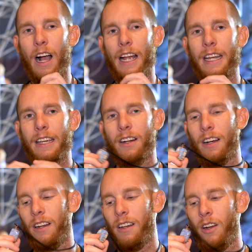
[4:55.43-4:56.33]
I get
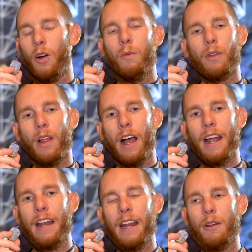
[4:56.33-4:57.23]
on
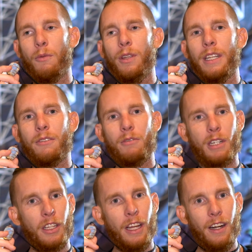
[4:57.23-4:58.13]
opalite, and it really gives me
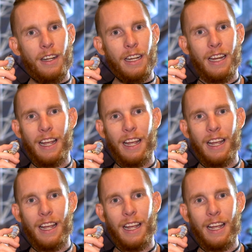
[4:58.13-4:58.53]
clarity.